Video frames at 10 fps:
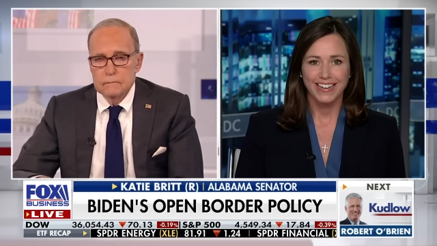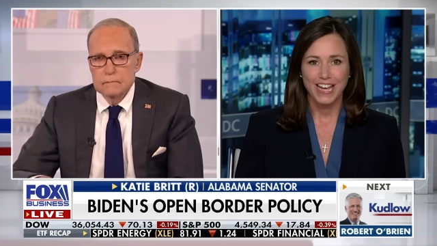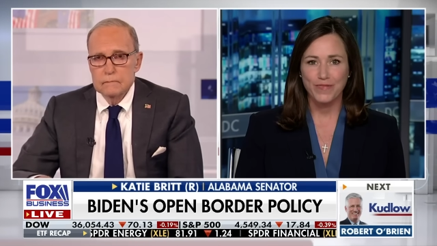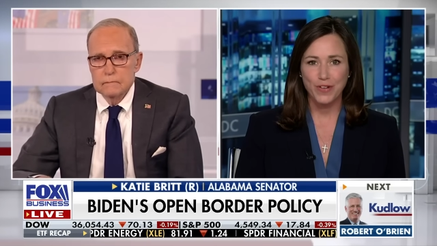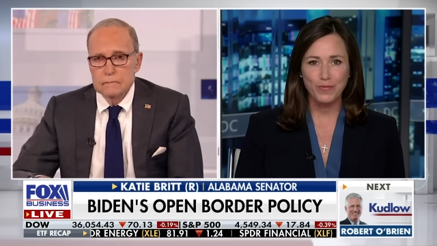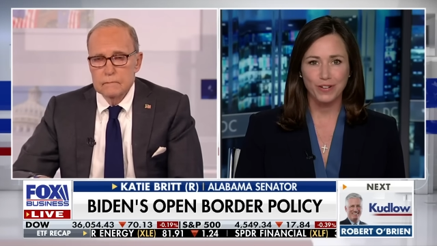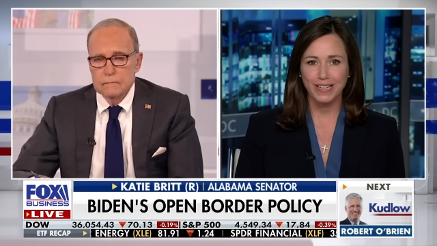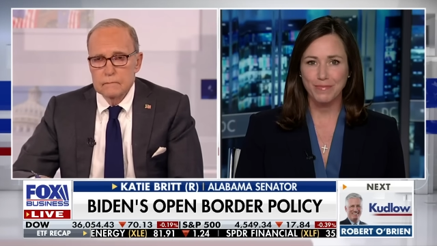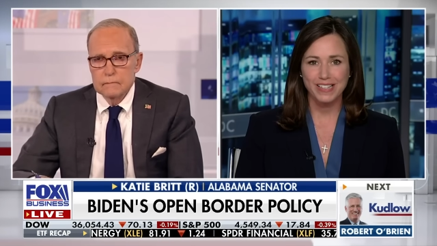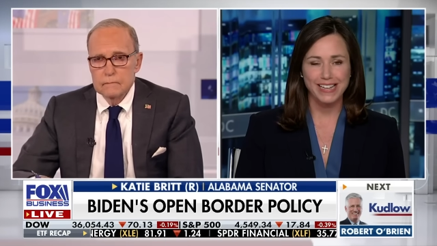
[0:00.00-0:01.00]
Speaker 1: If you look
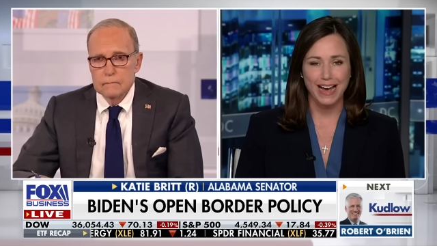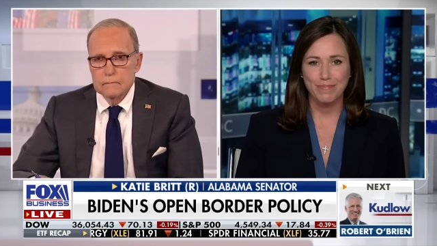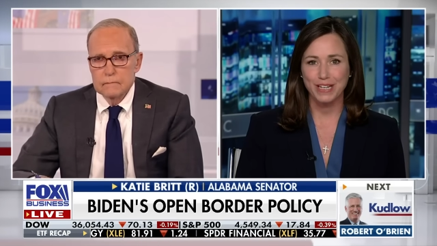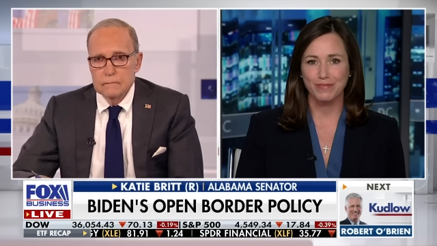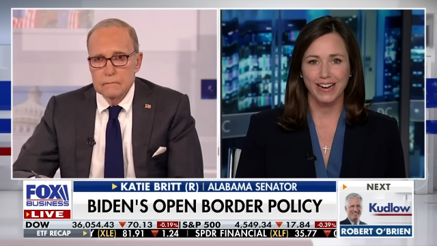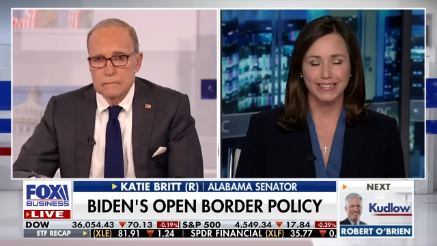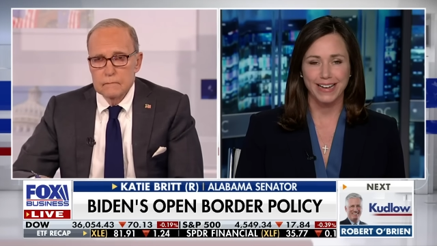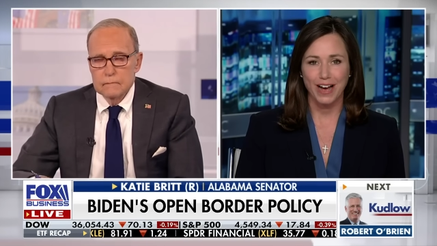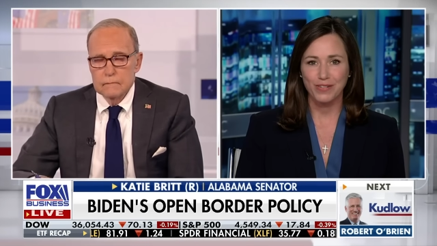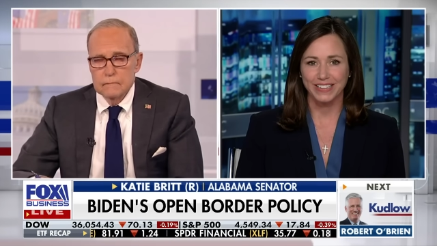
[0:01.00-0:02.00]
at what's happening right
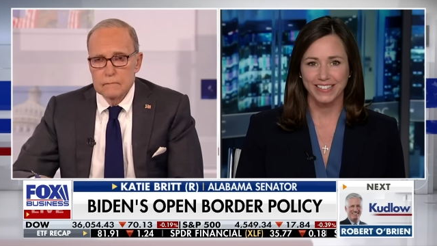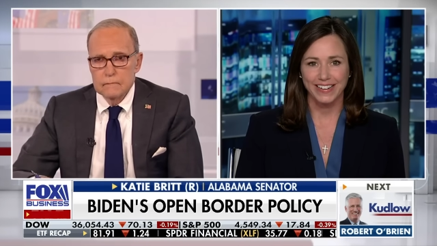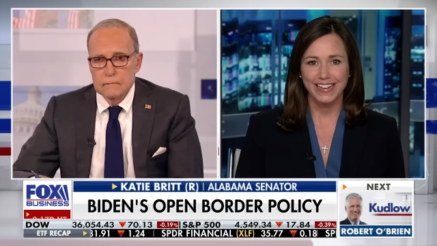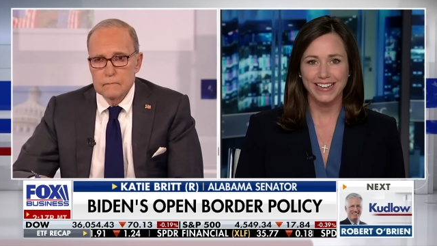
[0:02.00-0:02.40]
now, Larry,